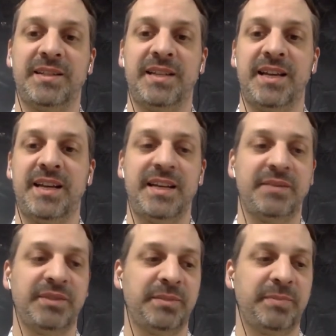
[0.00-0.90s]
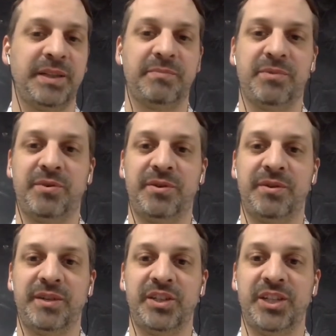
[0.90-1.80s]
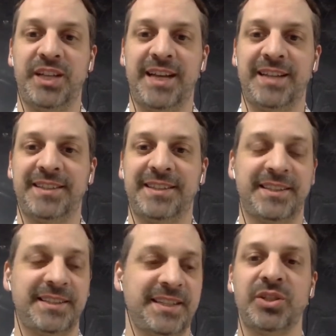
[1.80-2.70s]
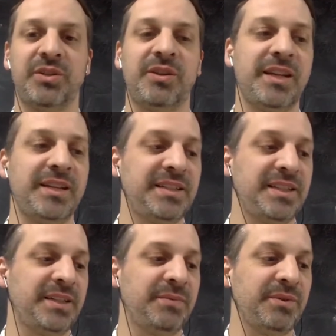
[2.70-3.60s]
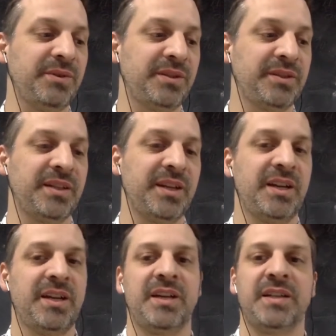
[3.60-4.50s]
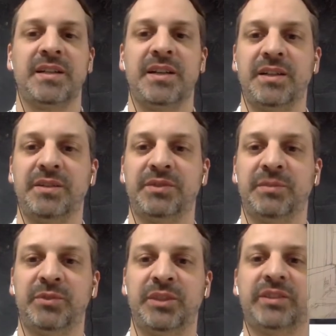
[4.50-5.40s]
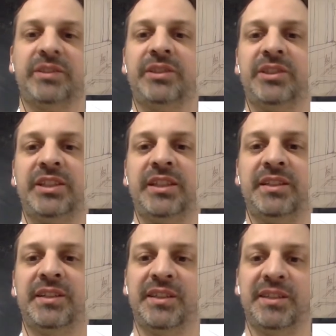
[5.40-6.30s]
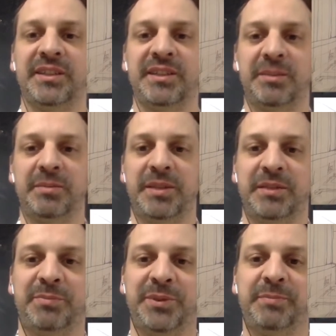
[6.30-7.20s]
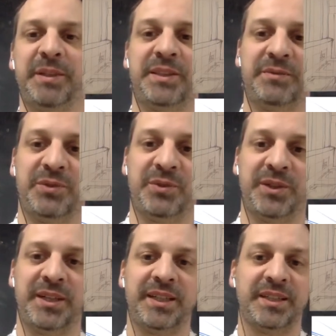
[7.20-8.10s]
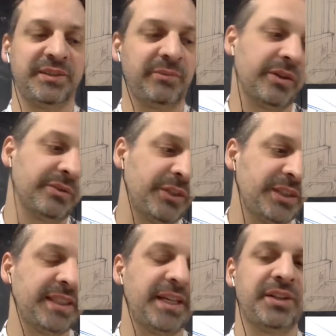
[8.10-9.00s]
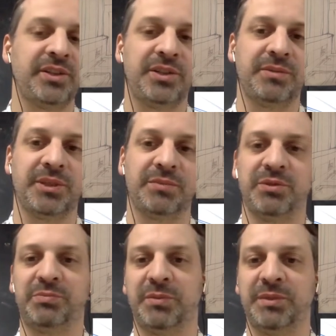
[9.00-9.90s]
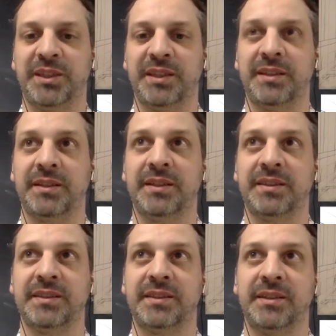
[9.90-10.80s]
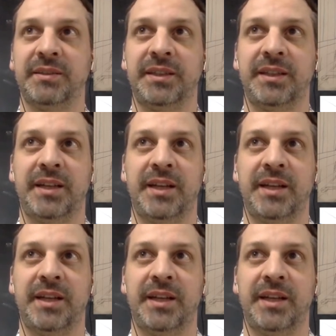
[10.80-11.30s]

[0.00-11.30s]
Today it was a bit more chillax. All I did was kind of some research and a little bit of perspective drawing on one sketch, which was probably not that necessary.